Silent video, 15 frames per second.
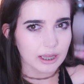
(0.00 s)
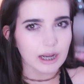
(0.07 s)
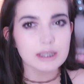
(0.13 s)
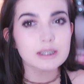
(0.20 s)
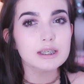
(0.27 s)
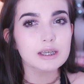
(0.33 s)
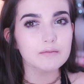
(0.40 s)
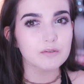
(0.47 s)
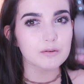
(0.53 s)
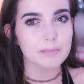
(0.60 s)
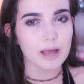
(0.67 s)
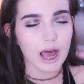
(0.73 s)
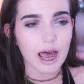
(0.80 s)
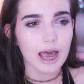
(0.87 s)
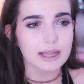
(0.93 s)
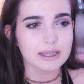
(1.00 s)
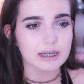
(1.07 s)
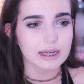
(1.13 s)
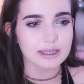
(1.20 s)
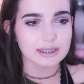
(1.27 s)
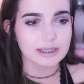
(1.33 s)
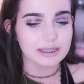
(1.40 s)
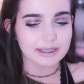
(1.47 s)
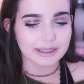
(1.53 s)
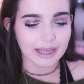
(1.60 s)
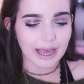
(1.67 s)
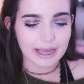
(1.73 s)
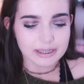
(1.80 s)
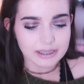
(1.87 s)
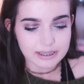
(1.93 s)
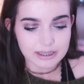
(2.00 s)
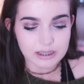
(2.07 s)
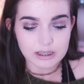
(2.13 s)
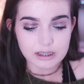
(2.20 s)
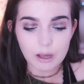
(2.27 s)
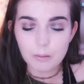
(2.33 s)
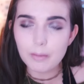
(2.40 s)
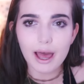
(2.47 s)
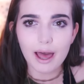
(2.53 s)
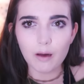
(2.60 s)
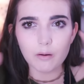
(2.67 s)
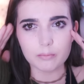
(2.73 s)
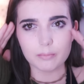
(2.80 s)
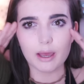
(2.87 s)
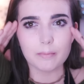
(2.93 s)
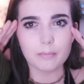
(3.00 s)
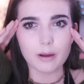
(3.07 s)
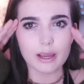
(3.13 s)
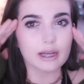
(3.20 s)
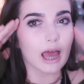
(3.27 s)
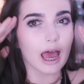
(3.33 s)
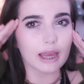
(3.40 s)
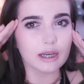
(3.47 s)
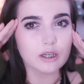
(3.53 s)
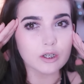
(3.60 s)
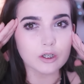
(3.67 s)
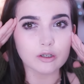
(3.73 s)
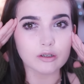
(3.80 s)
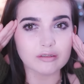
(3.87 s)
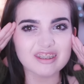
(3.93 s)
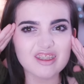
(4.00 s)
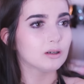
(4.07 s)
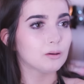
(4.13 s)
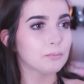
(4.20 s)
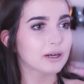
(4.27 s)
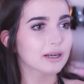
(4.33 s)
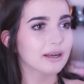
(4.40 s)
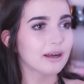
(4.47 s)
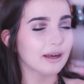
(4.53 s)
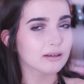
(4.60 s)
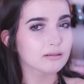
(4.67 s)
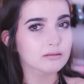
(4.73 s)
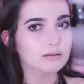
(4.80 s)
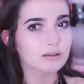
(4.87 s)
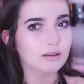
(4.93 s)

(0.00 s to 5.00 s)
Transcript: And I see him from behind and I see his glasses, and somehow in my brain I knew, oh my god,